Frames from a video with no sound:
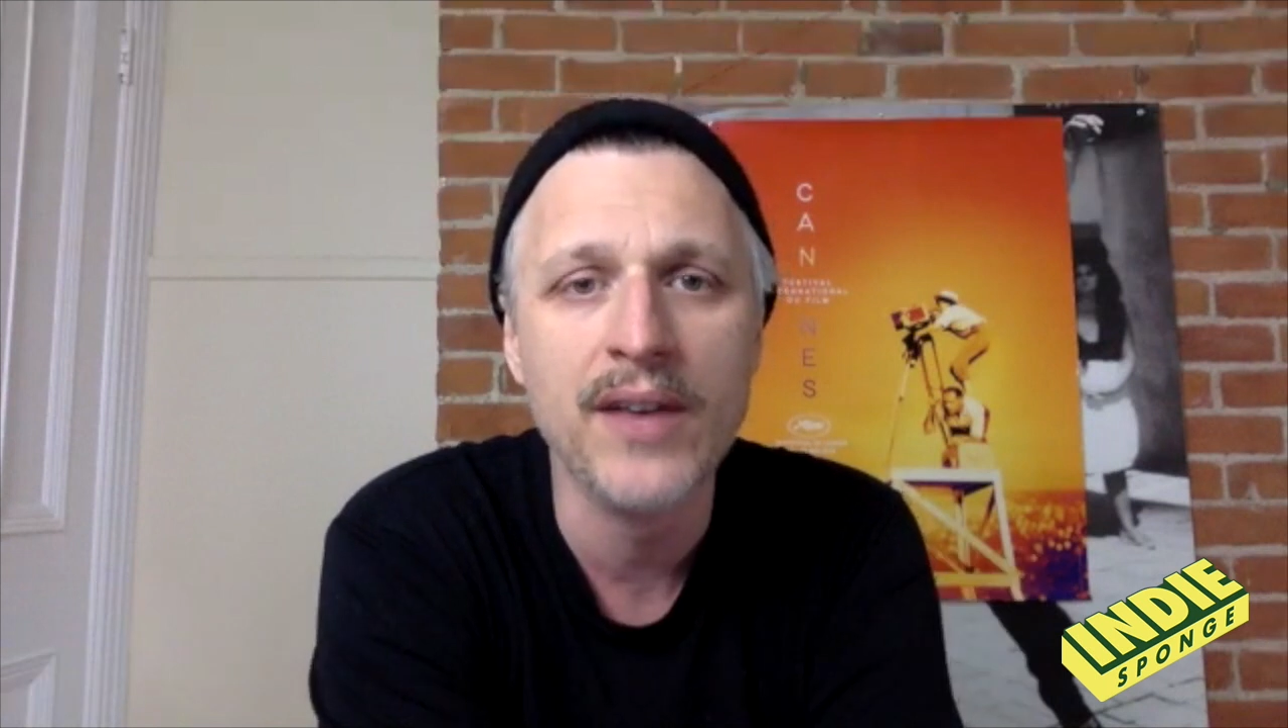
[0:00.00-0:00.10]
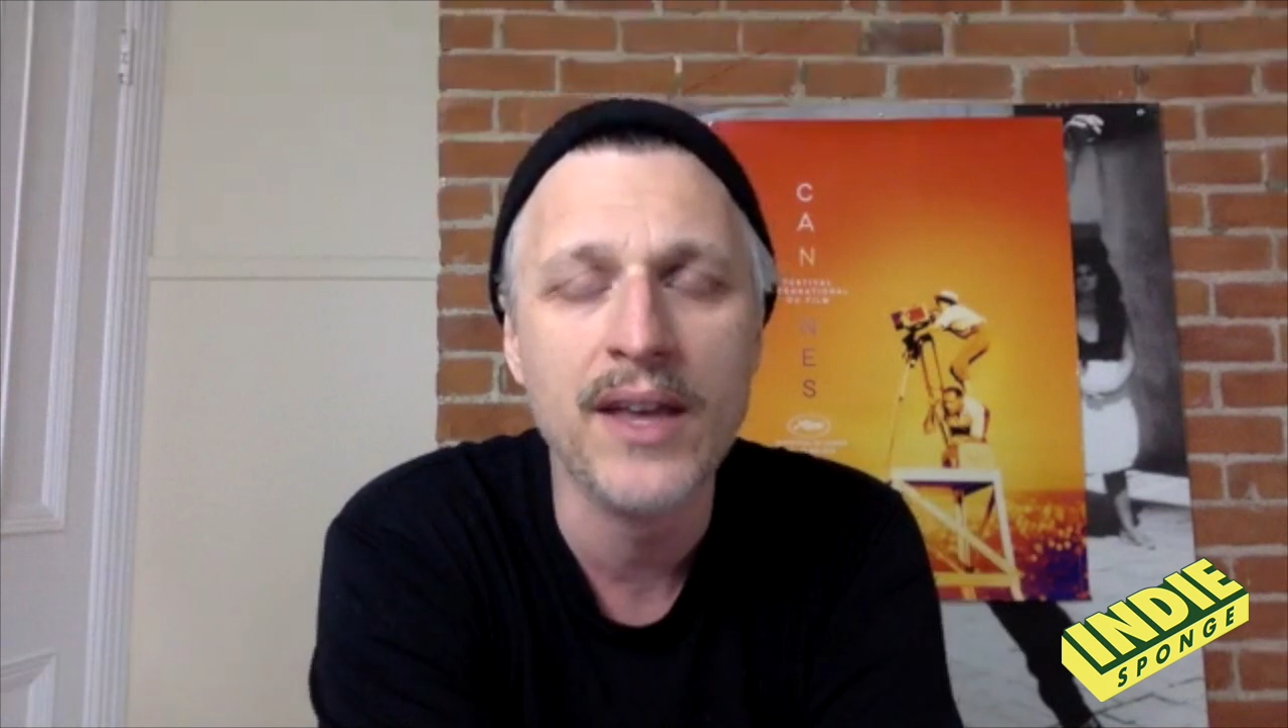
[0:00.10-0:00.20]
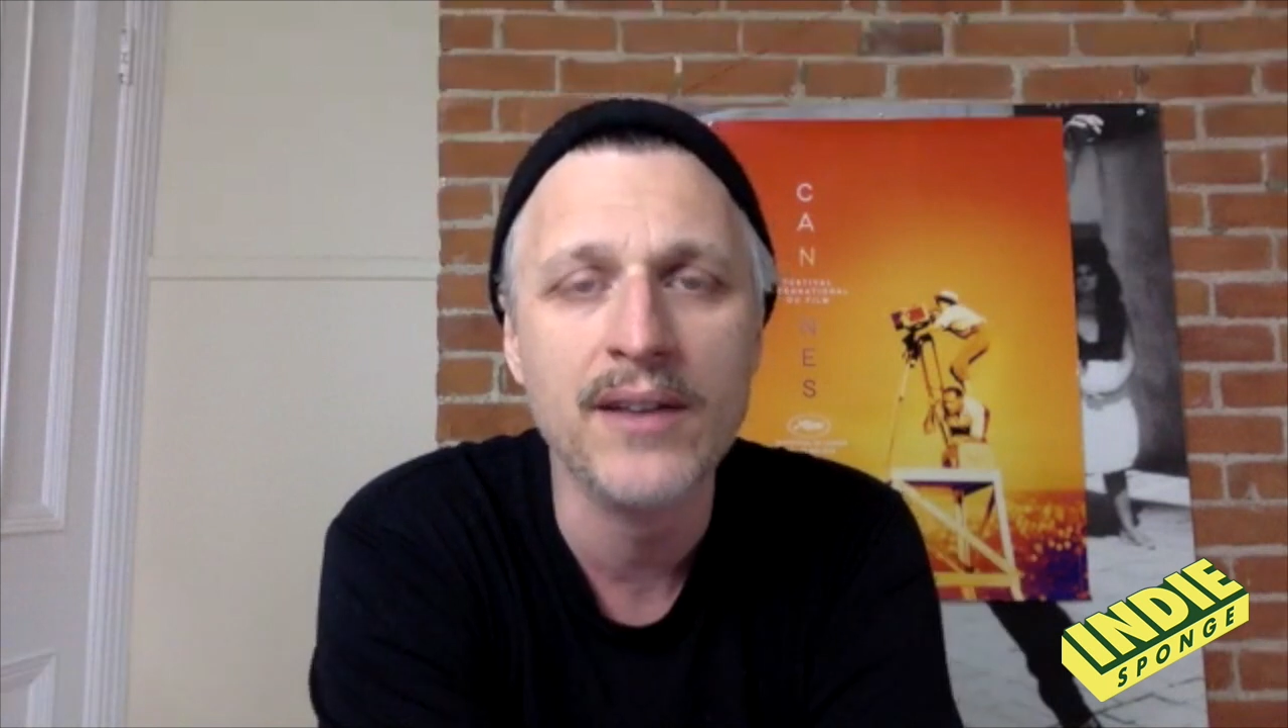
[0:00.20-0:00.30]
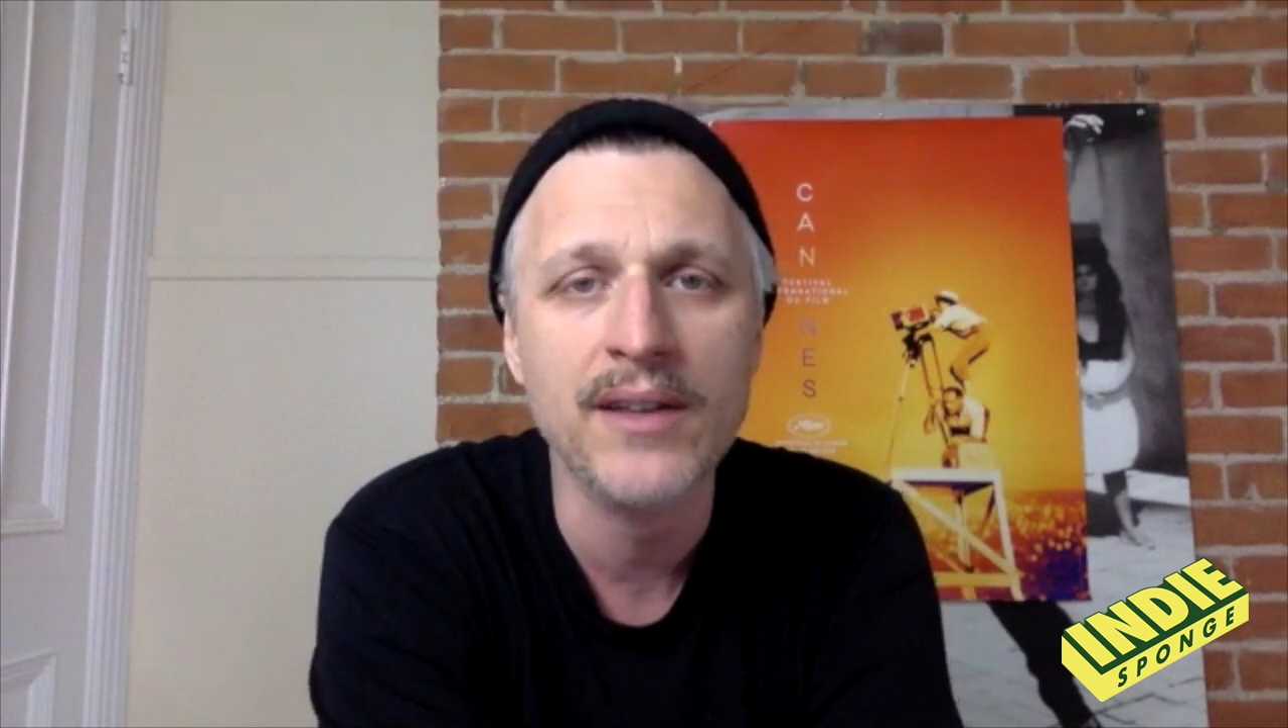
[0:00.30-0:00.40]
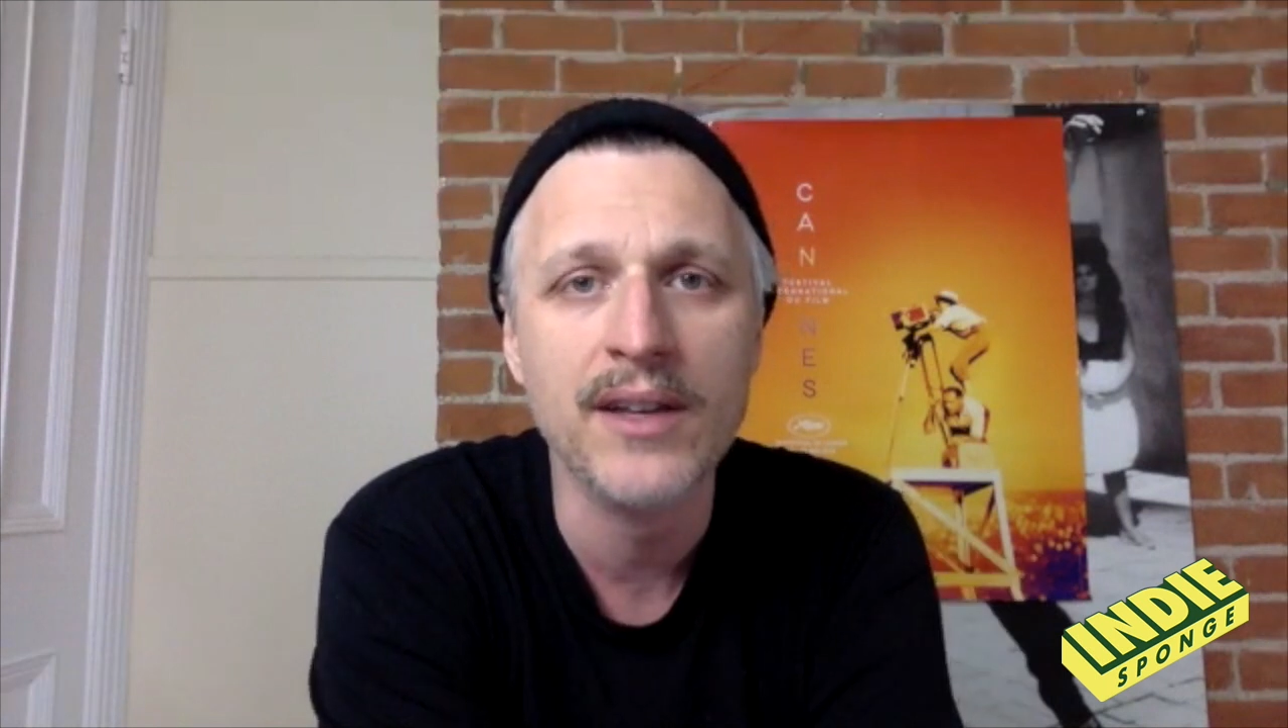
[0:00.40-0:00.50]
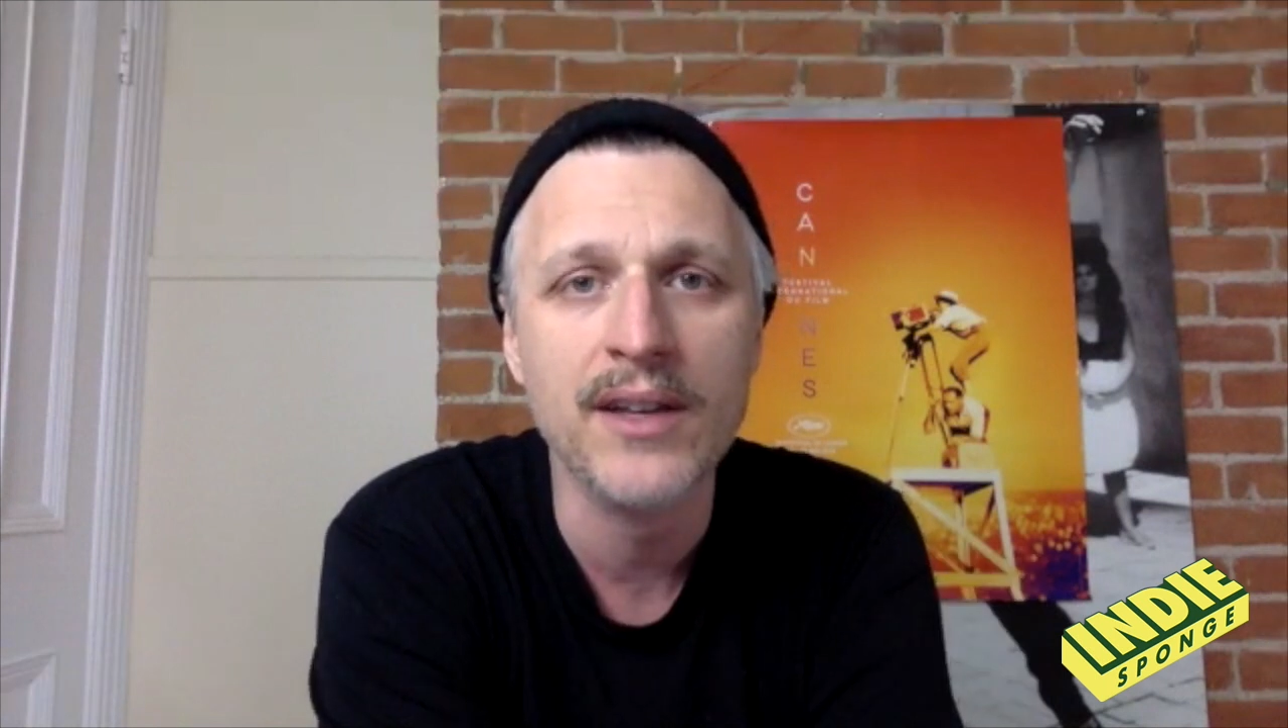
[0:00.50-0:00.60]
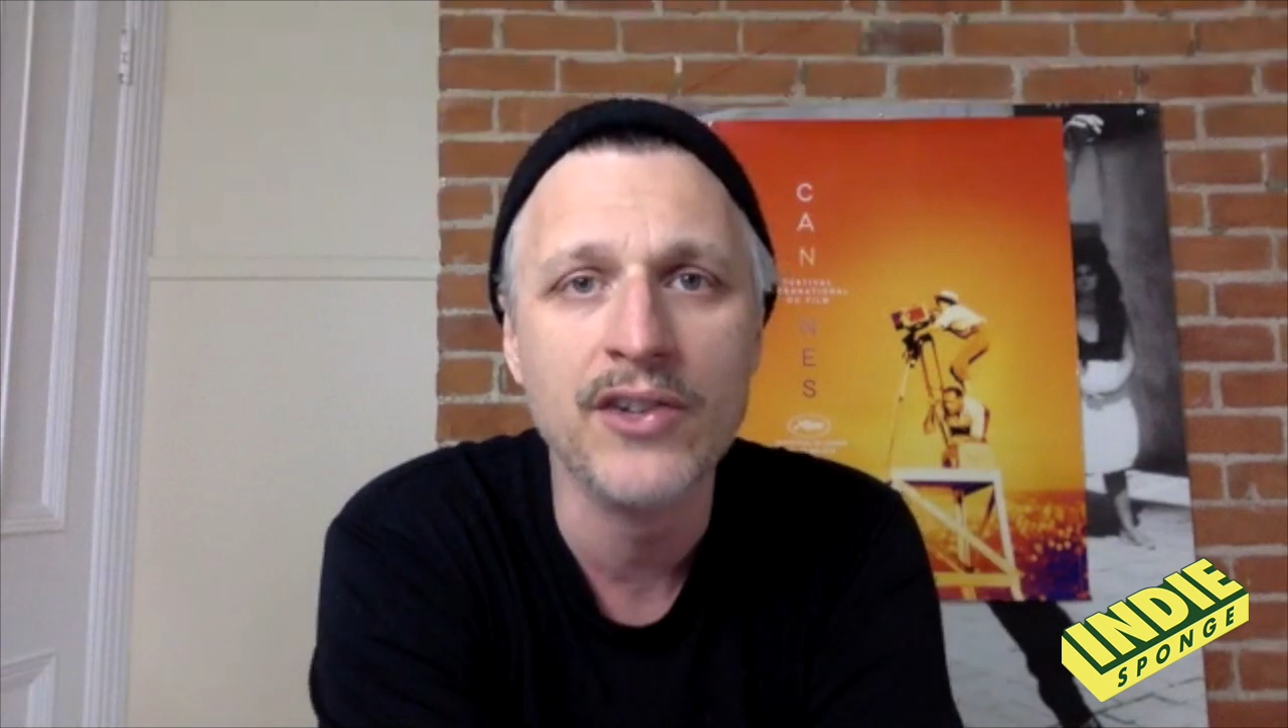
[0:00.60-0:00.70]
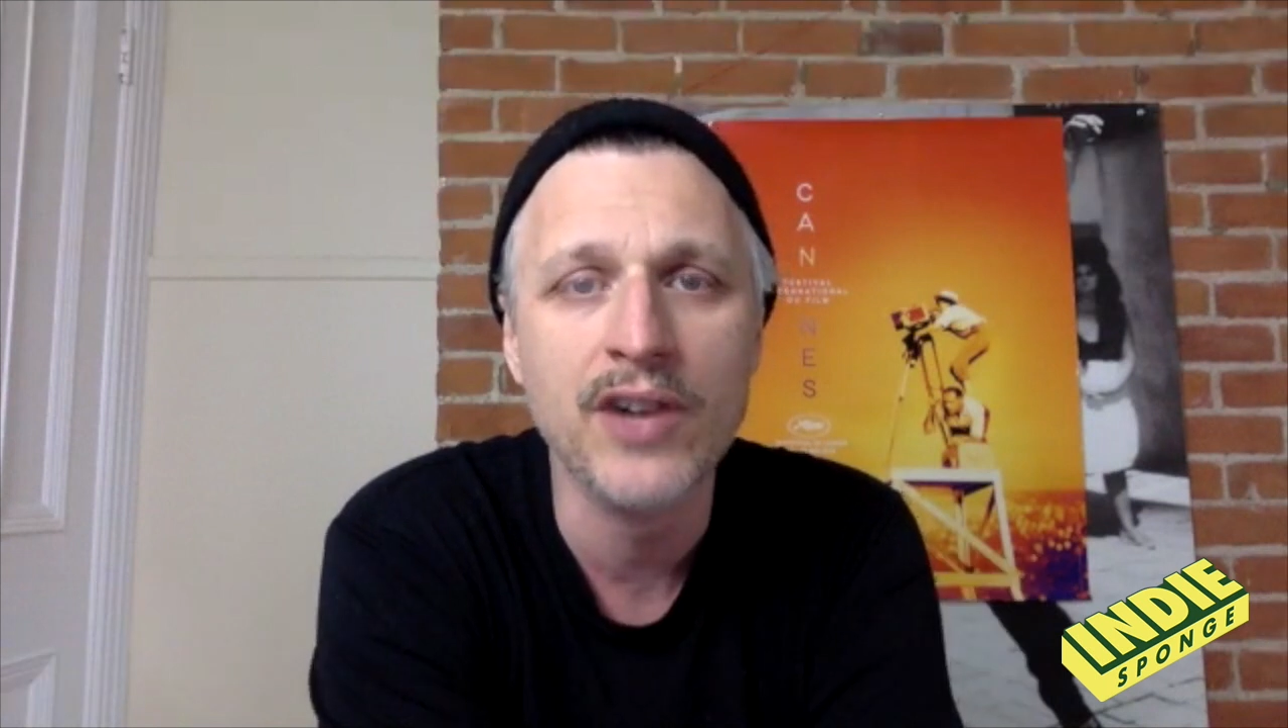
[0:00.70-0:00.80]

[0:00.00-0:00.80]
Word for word: that uh,